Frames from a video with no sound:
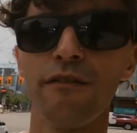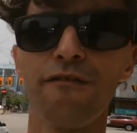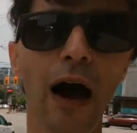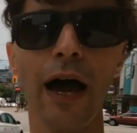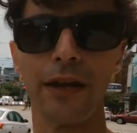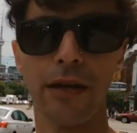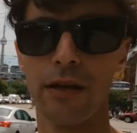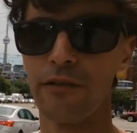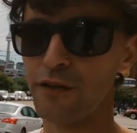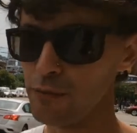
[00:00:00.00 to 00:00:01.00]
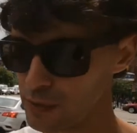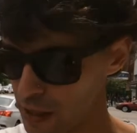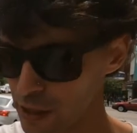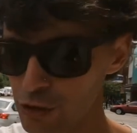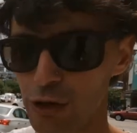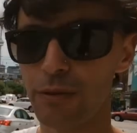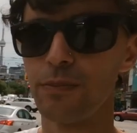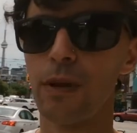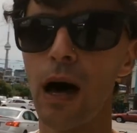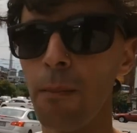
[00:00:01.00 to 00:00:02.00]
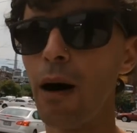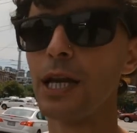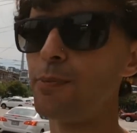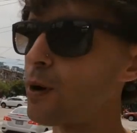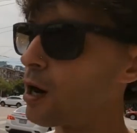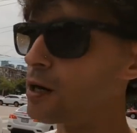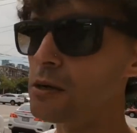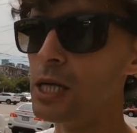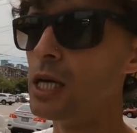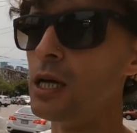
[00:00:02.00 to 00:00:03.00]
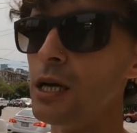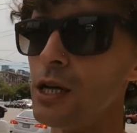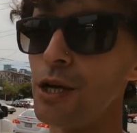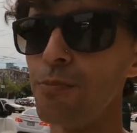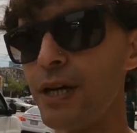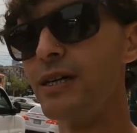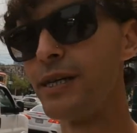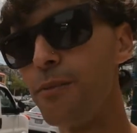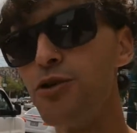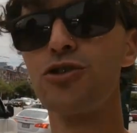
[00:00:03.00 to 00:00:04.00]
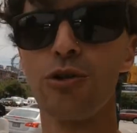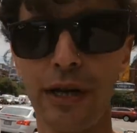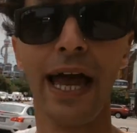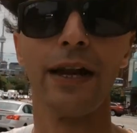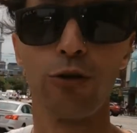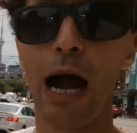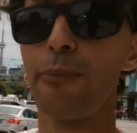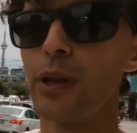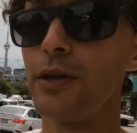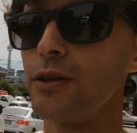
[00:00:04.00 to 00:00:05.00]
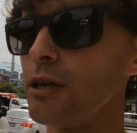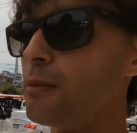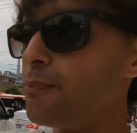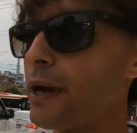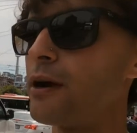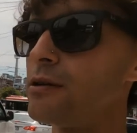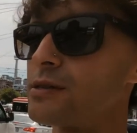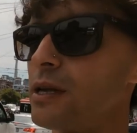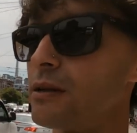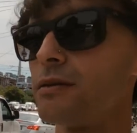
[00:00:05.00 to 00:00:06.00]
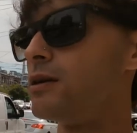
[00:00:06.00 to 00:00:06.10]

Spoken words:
fine. If you injure a body part, because I'm used to, again, grappling the bears and